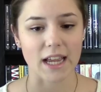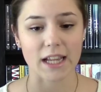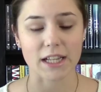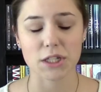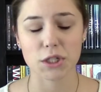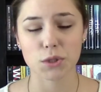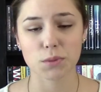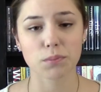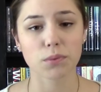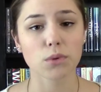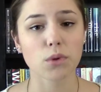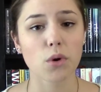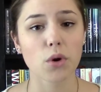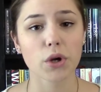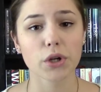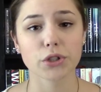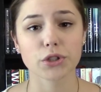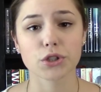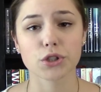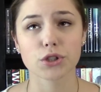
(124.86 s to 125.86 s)

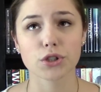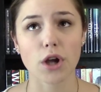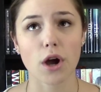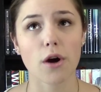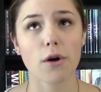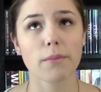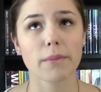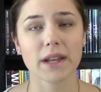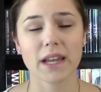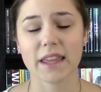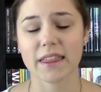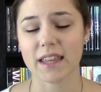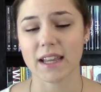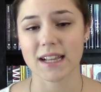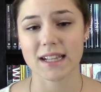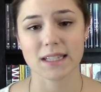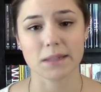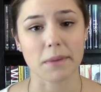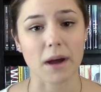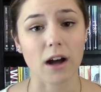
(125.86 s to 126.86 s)
explores so many
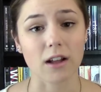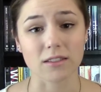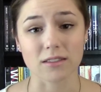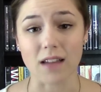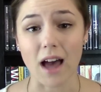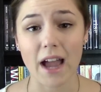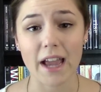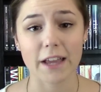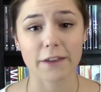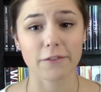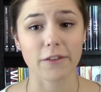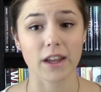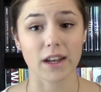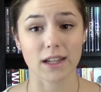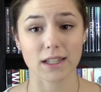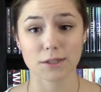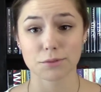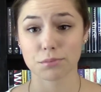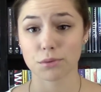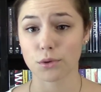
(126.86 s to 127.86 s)
things about life. It
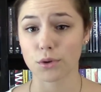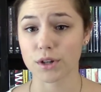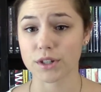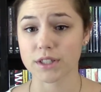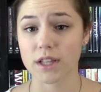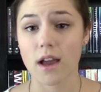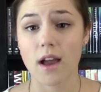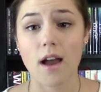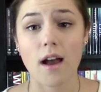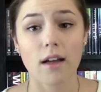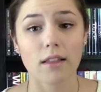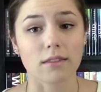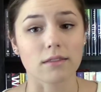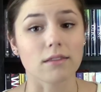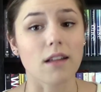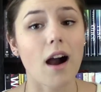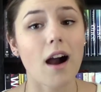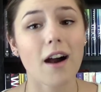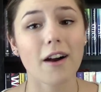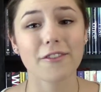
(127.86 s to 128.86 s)
explores
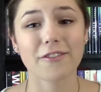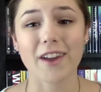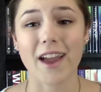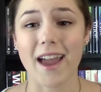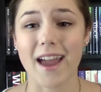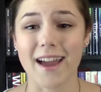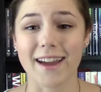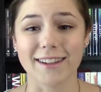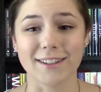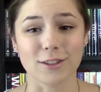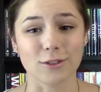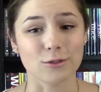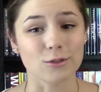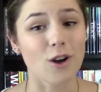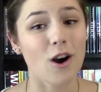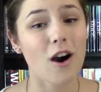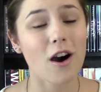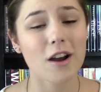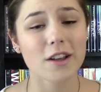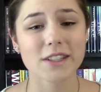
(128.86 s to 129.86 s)
love and
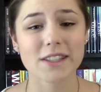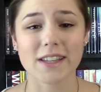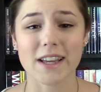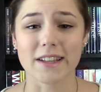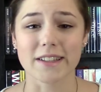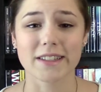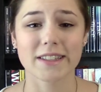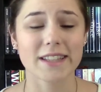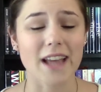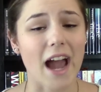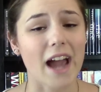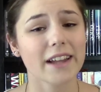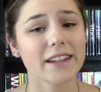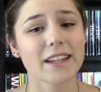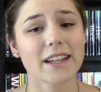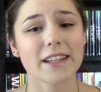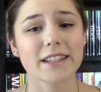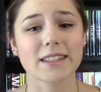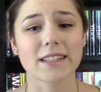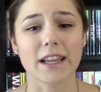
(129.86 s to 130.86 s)
loss and
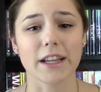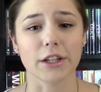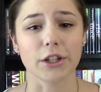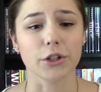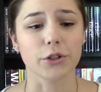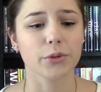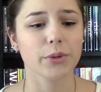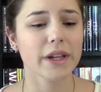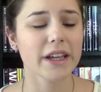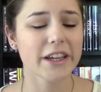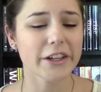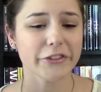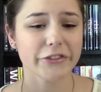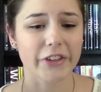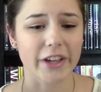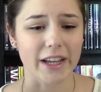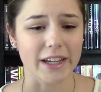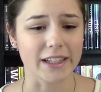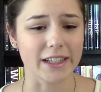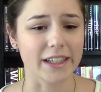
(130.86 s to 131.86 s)
sadness and grief
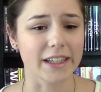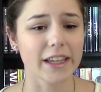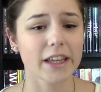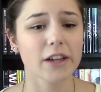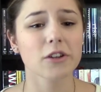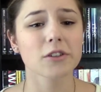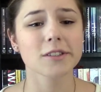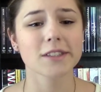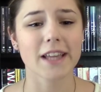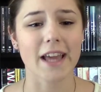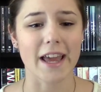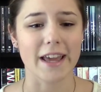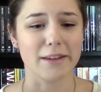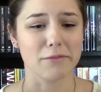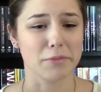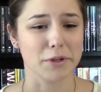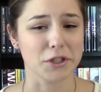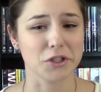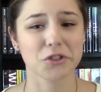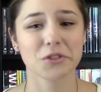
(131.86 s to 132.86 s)
and guilt
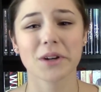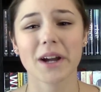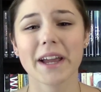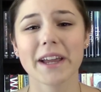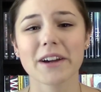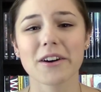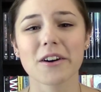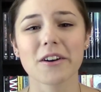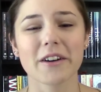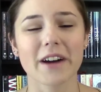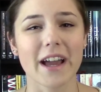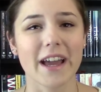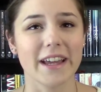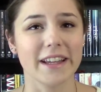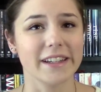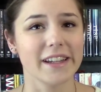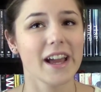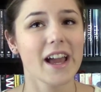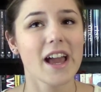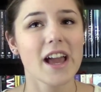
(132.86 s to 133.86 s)
and betrayal
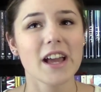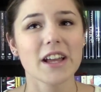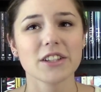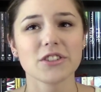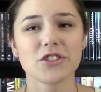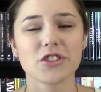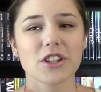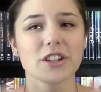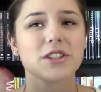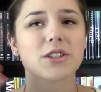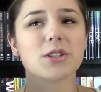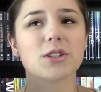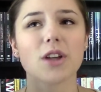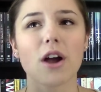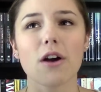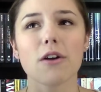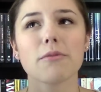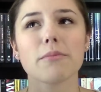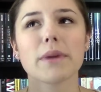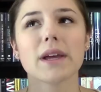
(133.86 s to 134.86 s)
and just
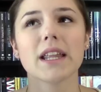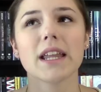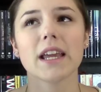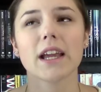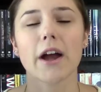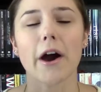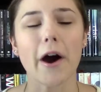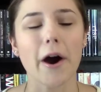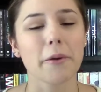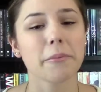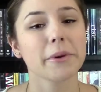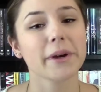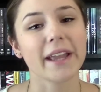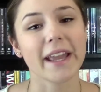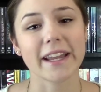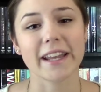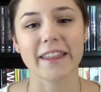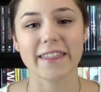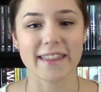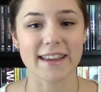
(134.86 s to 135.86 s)
so many
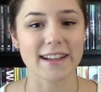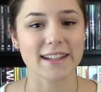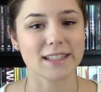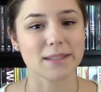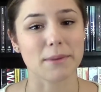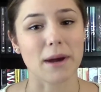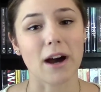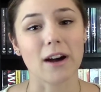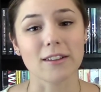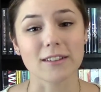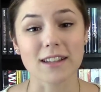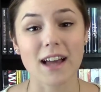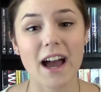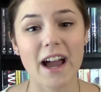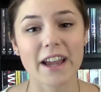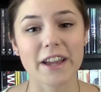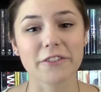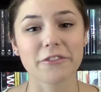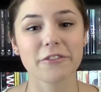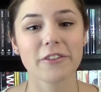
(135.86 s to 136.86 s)
complicated things about
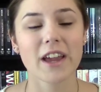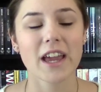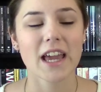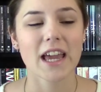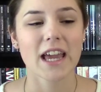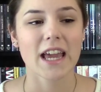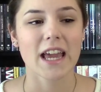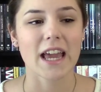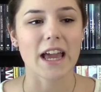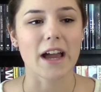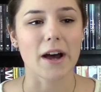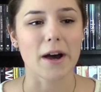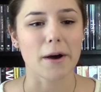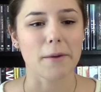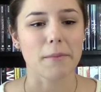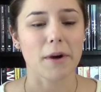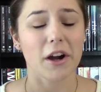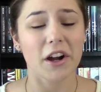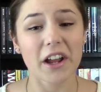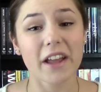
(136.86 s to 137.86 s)
life
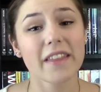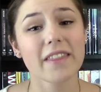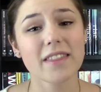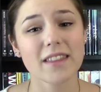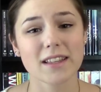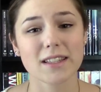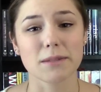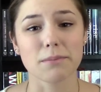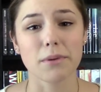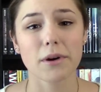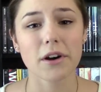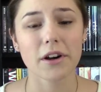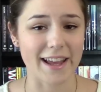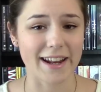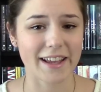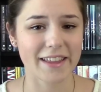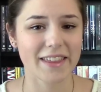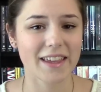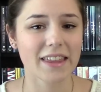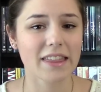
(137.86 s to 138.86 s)
um, are in this book
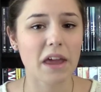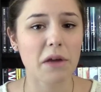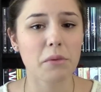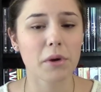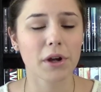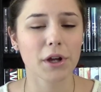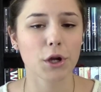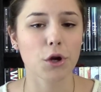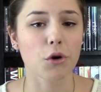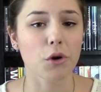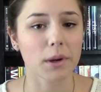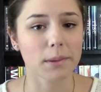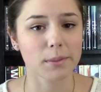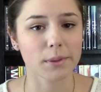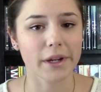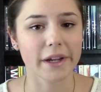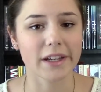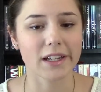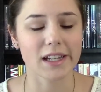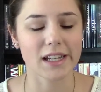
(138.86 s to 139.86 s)
and I think they were
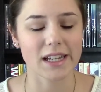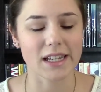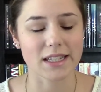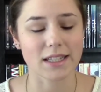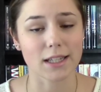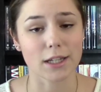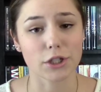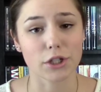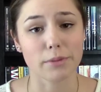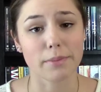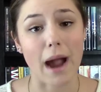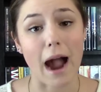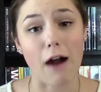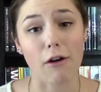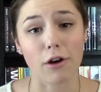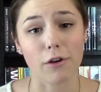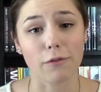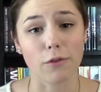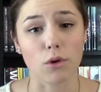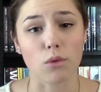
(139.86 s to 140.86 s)
incorporated in such a
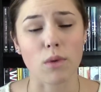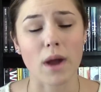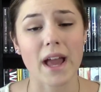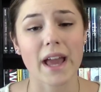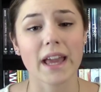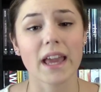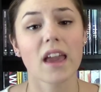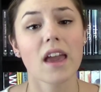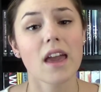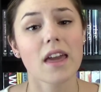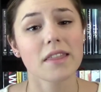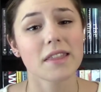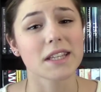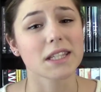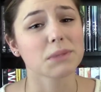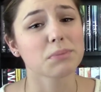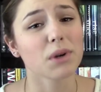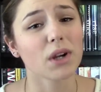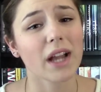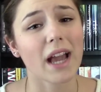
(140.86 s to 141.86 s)
powerful way.
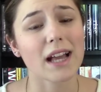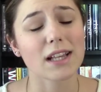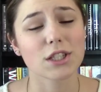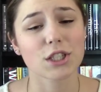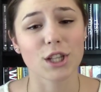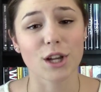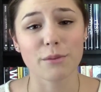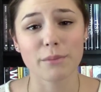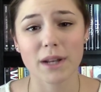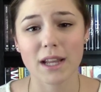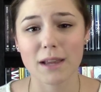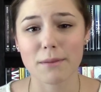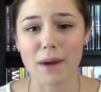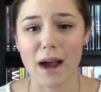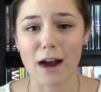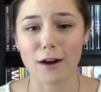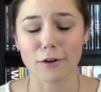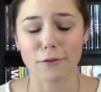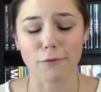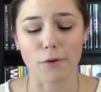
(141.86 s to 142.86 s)
This book has so many
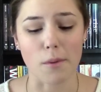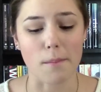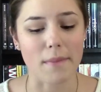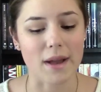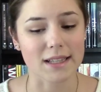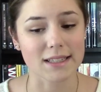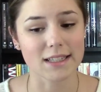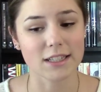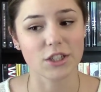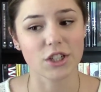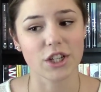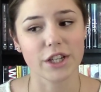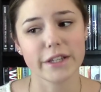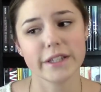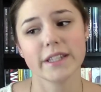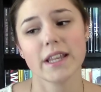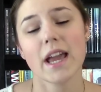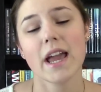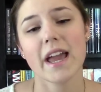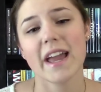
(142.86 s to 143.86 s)
powerful
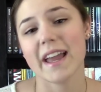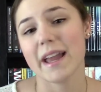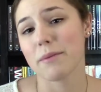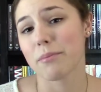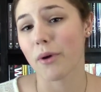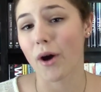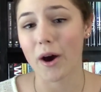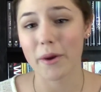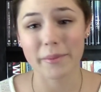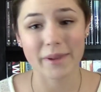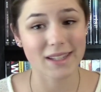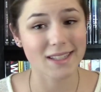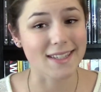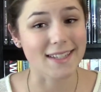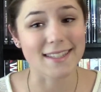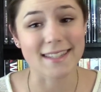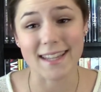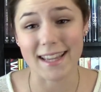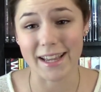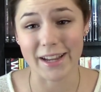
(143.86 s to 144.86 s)
messages. It brought me
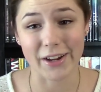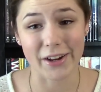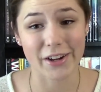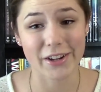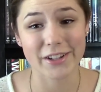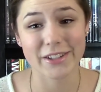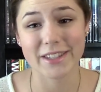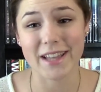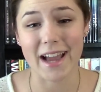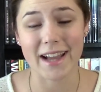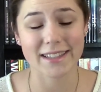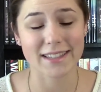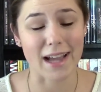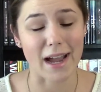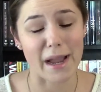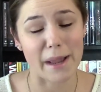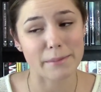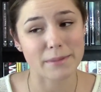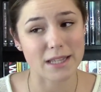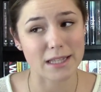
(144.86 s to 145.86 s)
to tears at
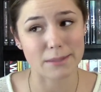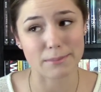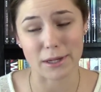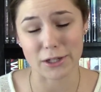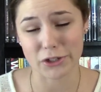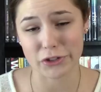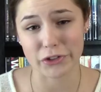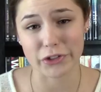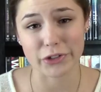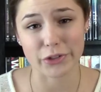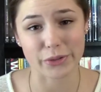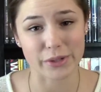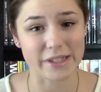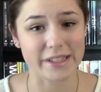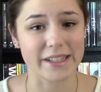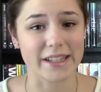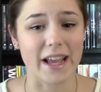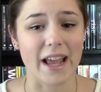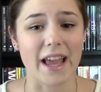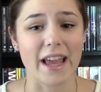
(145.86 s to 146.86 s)
times, especially
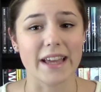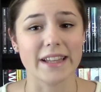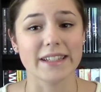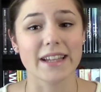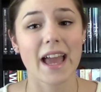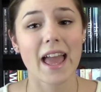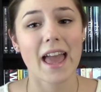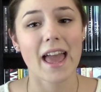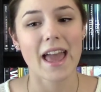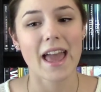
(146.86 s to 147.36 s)
towards the end,